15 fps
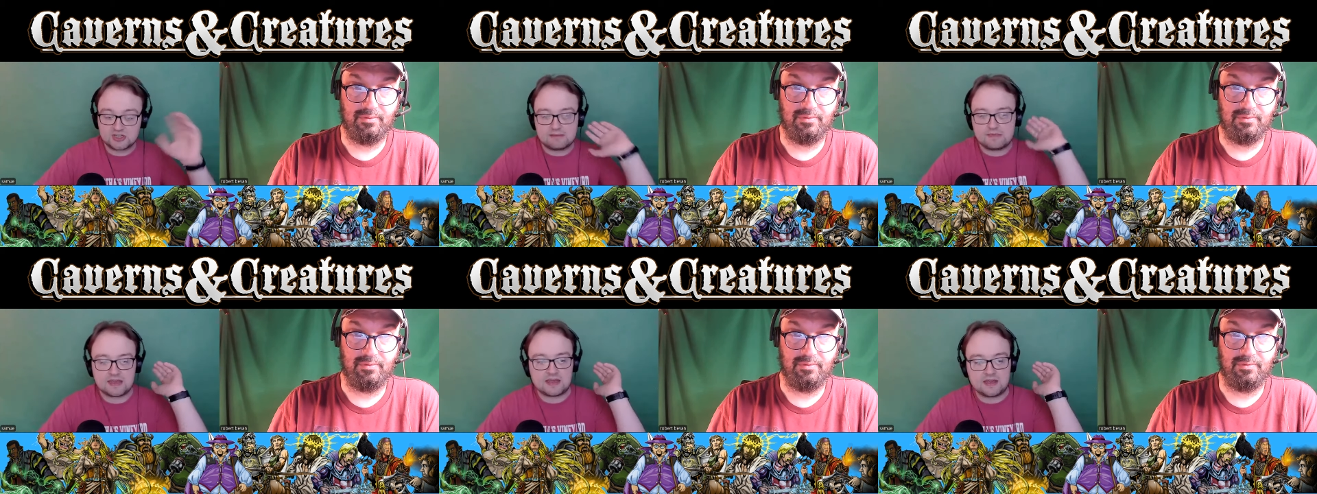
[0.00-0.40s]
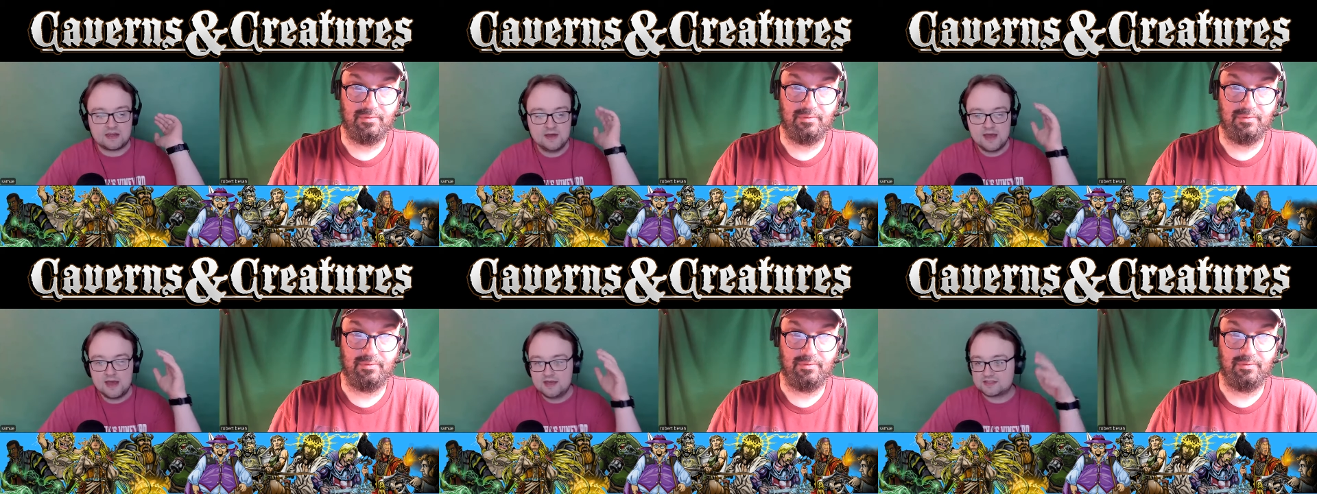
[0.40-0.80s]
Speaker 1: Give
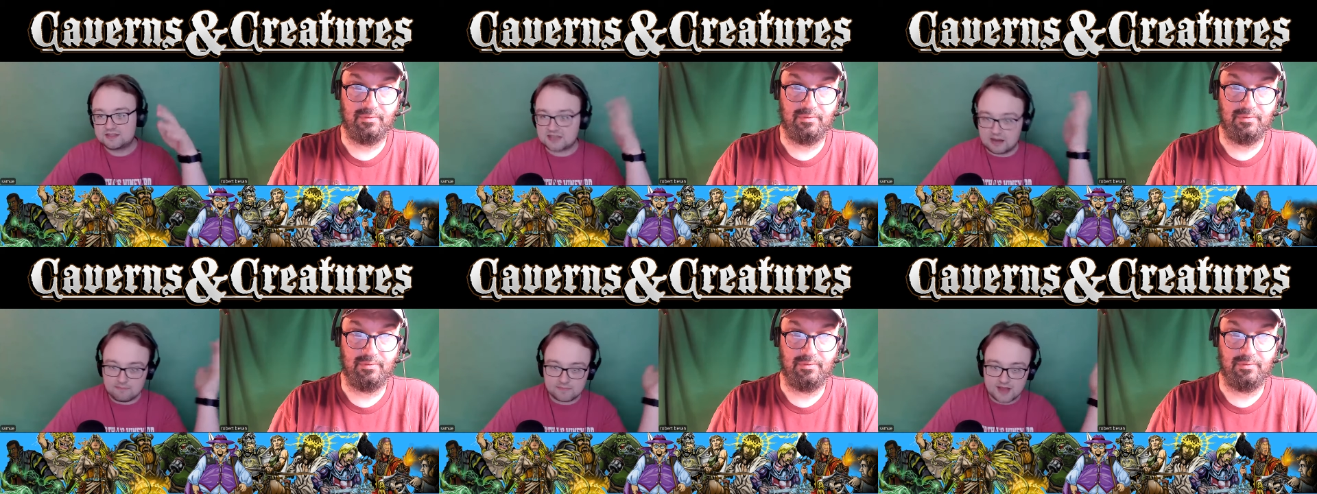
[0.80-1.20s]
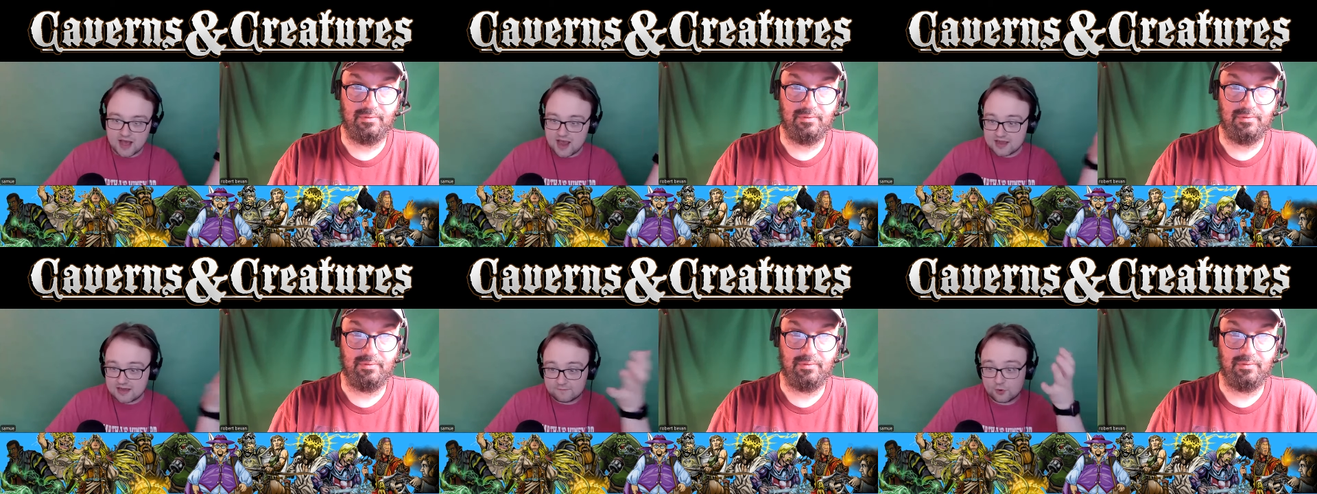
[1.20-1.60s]
me some
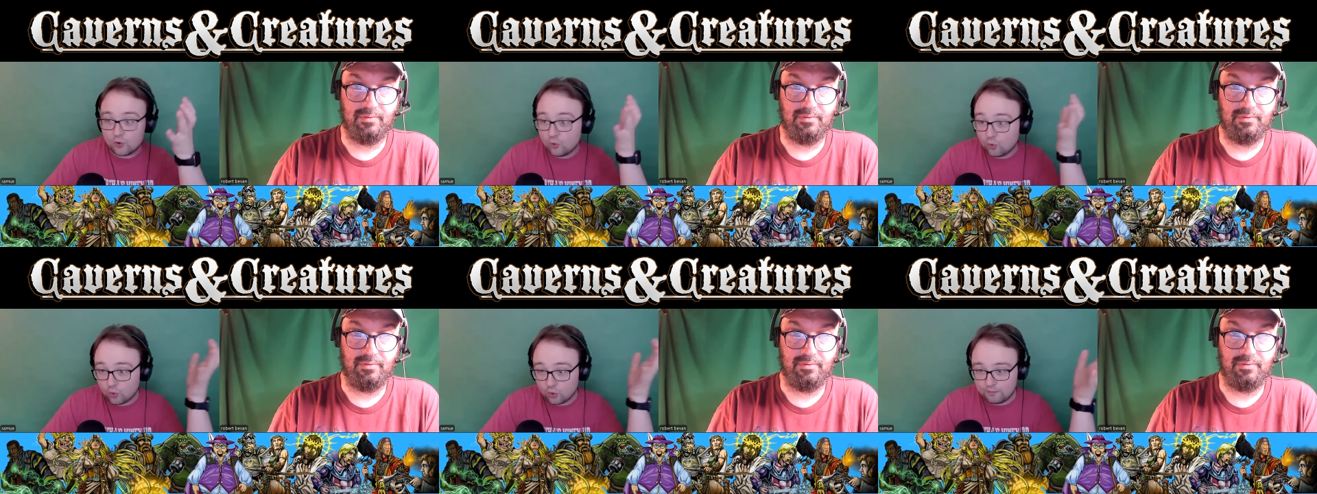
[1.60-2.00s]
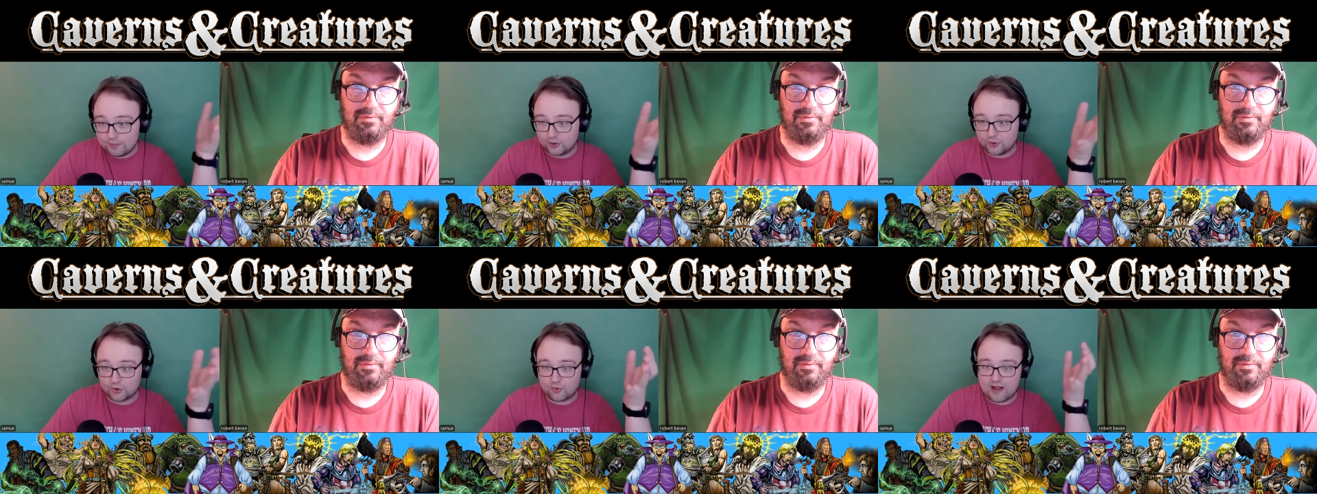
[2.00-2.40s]
kind of cool
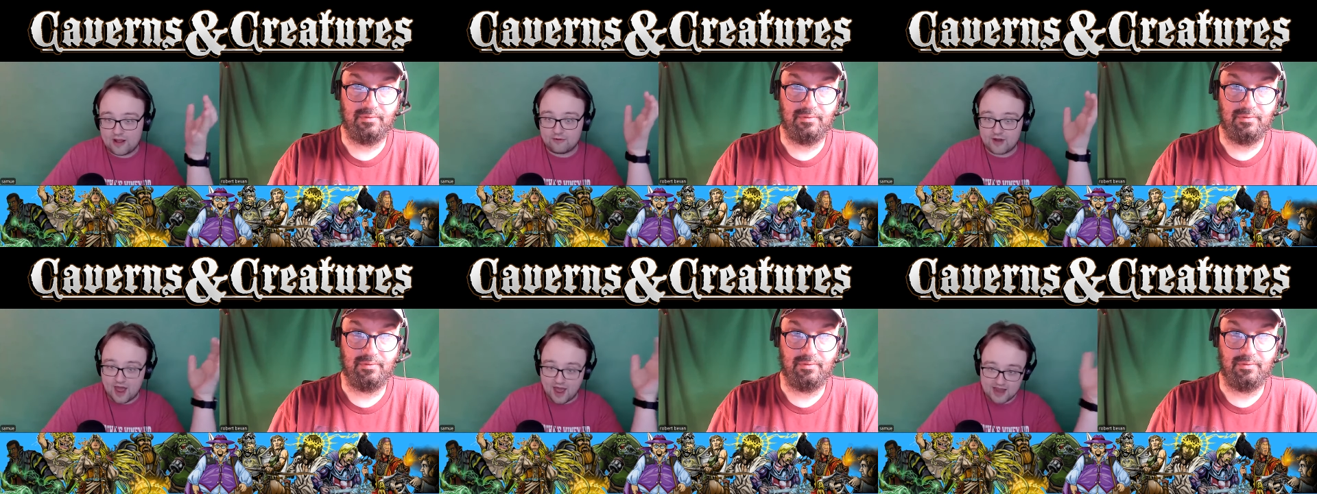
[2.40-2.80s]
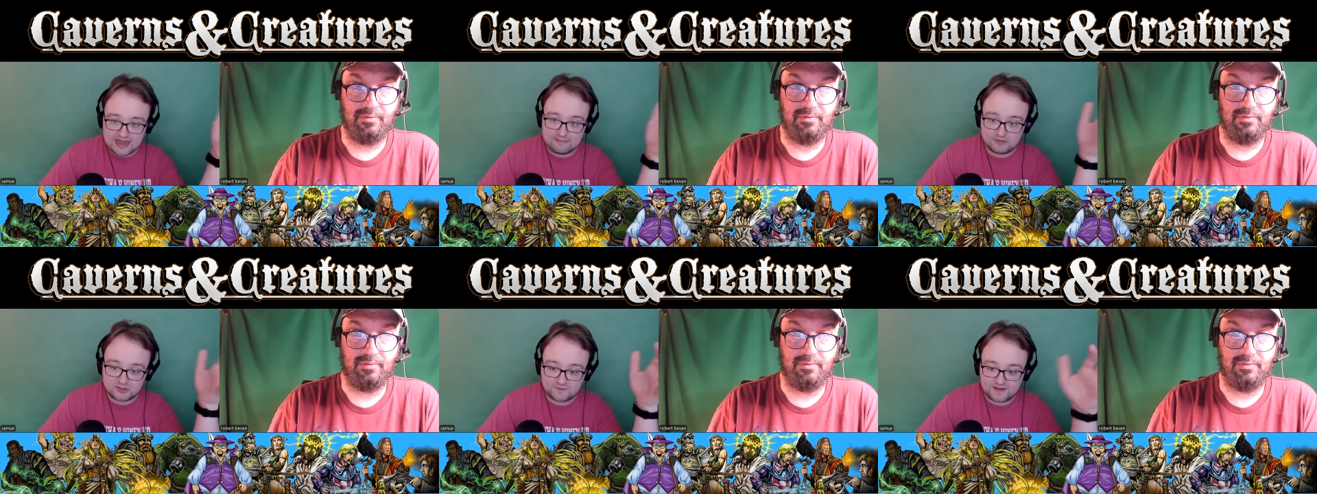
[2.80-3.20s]
build around high
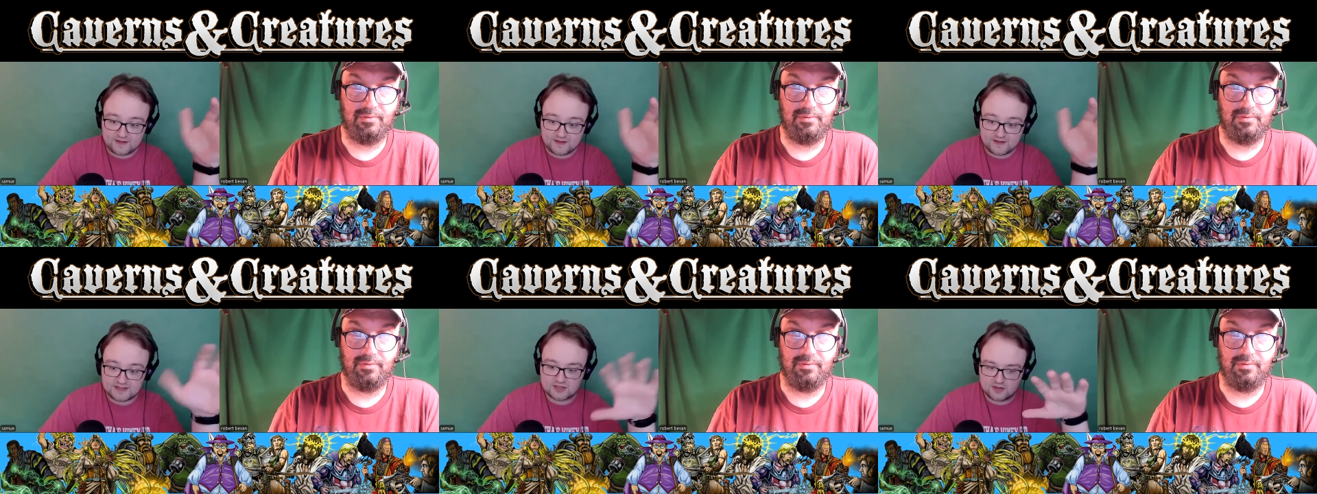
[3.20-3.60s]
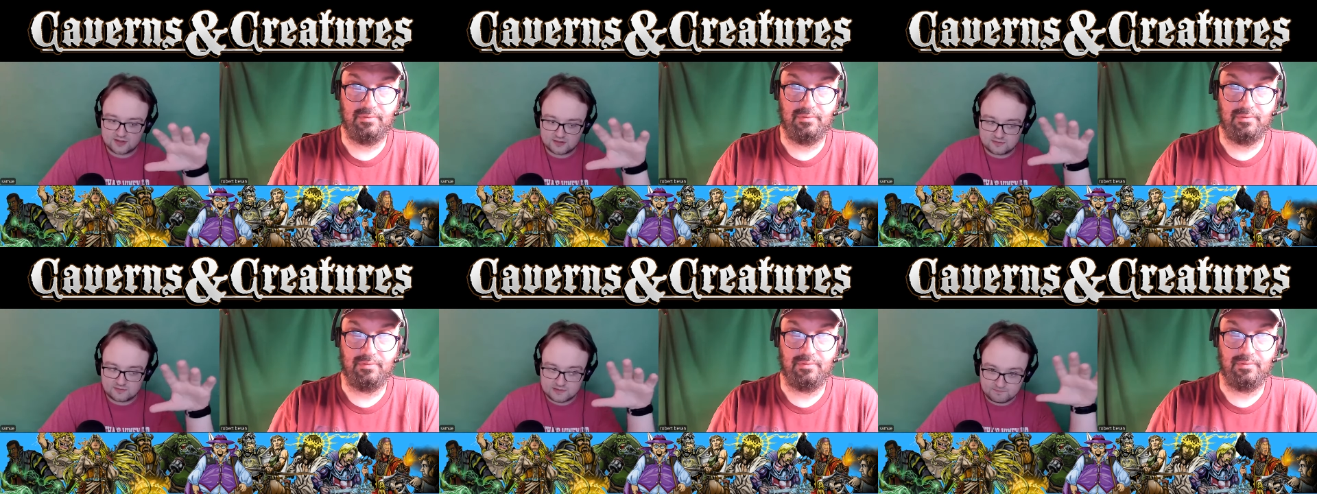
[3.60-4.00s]
damage feats that